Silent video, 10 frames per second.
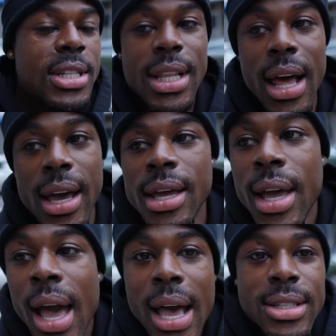it's just like
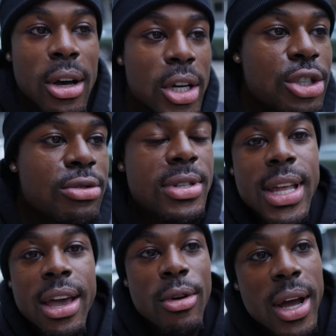as long as you
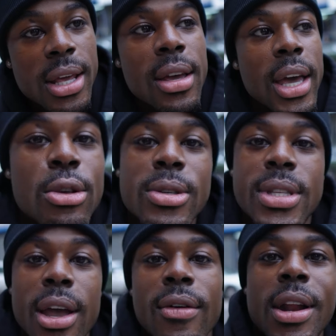stay ready you
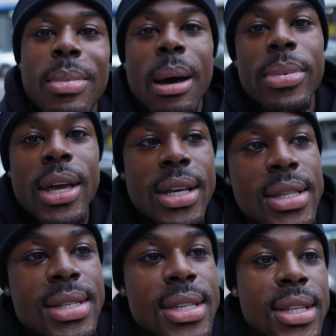stay ready by being
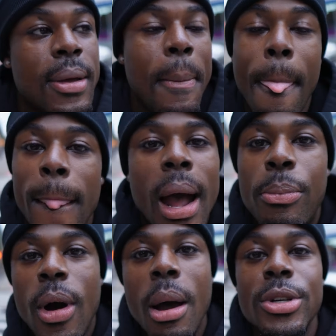consistent, I
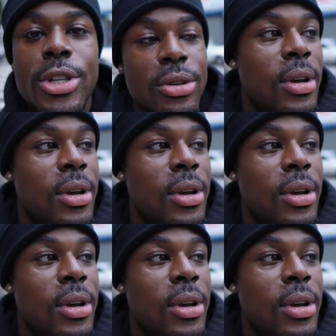promise you,